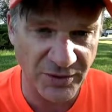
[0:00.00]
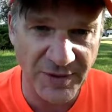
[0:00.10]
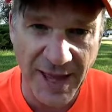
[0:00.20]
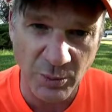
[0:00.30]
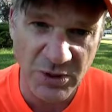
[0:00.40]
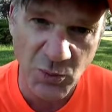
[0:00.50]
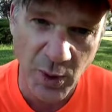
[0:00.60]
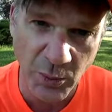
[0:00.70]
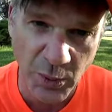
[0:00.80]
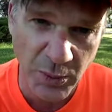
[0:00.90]
And that was
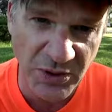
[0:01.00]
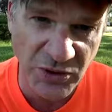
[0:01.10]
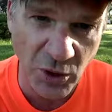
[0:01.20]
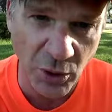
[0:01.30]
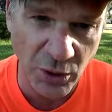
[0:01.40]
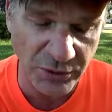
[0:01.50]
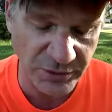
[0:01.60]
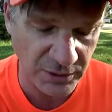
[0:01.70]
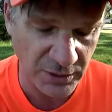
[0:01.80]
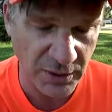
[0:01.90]
what we told.